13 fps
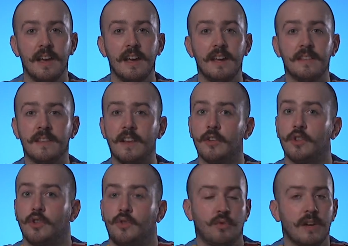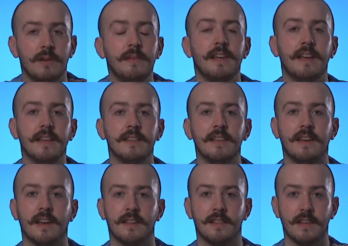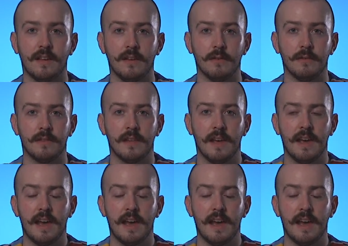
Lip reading: is an extremely easy kit to use